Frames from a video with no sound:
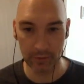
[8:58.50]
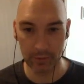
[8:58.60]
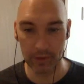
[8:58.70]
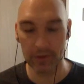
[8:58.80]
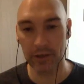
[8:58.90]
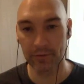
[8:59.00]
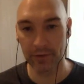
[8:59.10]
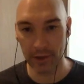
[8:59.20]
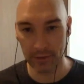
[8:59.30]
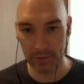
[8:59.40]
Put yourself
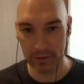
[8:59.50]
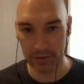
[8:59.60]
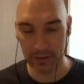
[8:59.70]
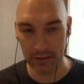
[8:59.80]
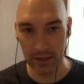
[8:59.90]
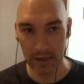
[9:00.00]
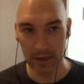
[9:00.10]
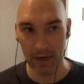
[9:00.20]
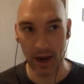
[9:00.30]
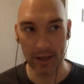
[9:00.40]
in their position.
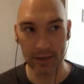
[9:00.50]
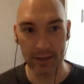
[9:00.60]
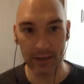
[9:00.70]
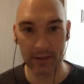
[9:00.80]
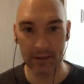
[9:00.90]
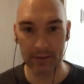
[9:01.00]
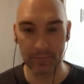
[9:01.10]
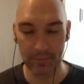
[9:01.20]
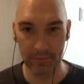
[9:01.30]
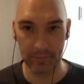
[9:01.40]
I think
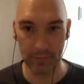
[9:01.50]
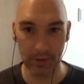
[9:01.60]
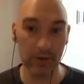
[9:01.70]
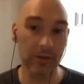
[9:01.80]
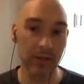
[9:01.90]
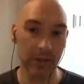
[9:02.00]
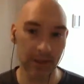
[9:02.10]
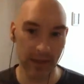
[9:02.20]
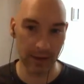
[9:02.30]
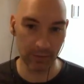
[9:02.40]
personally
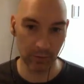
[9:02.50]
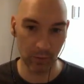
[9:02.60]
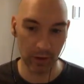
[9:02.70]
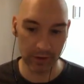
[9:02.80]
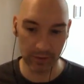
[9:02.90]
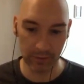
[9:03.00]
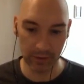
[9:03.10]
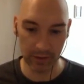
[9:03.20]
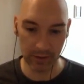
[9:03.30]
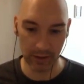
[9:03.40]
they would want to
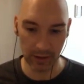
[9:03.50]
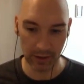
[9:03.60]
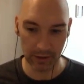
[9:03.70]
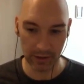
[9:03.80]
be on a